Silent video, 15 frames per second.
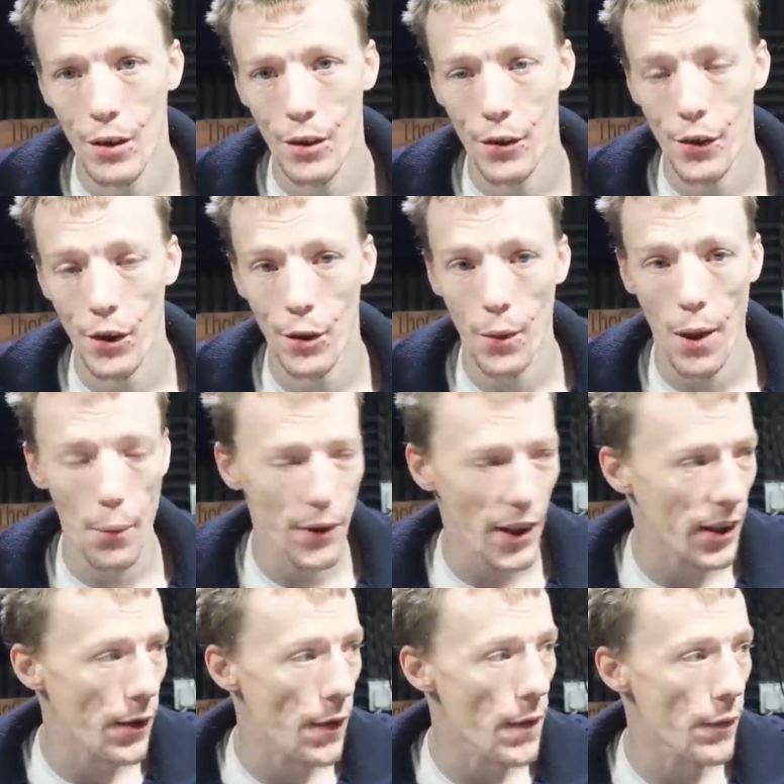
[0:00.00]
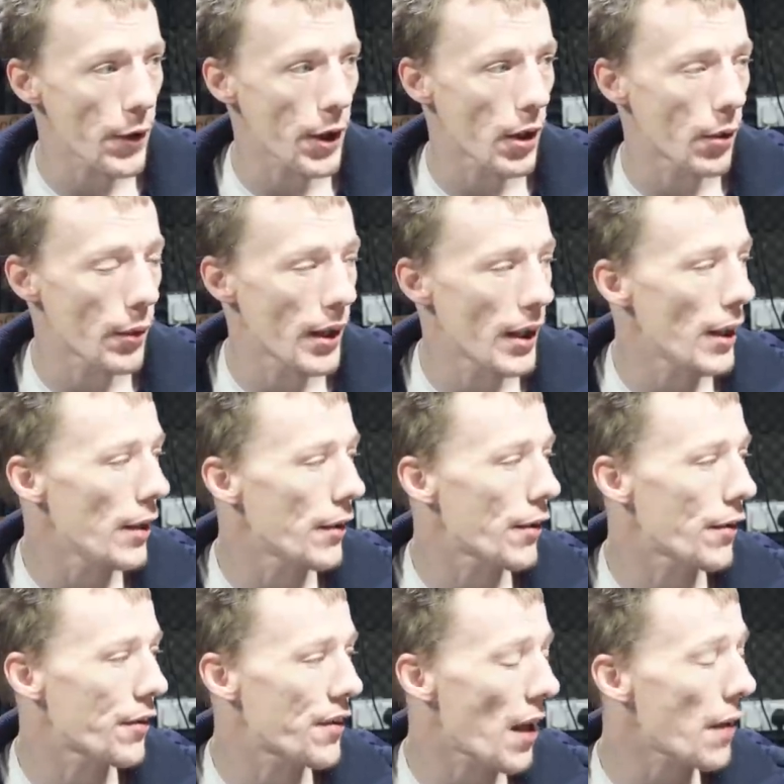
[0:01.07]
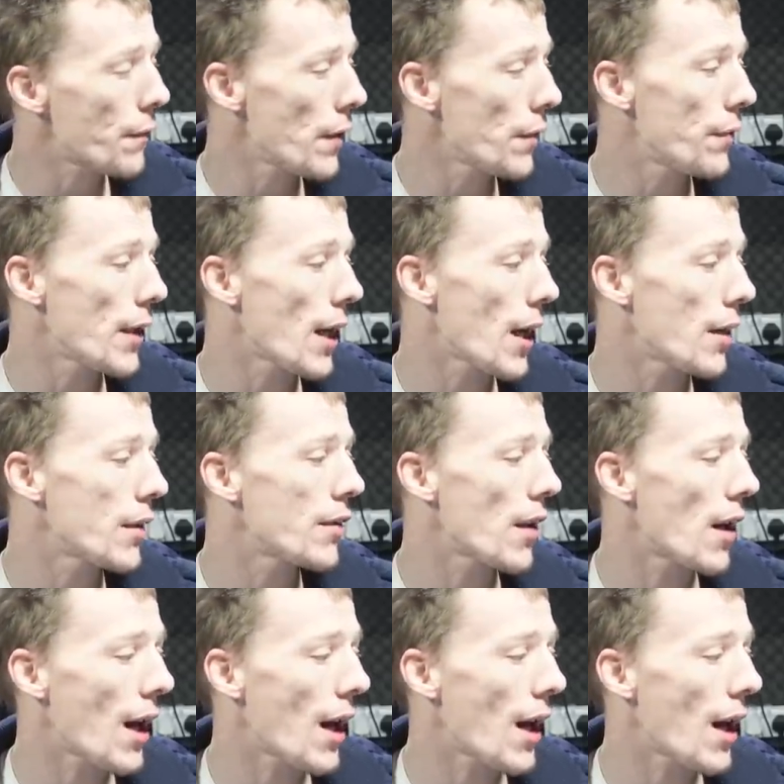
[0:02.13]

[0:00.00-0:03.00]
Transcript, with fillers: So I was editing the video. It's ten fifty-eight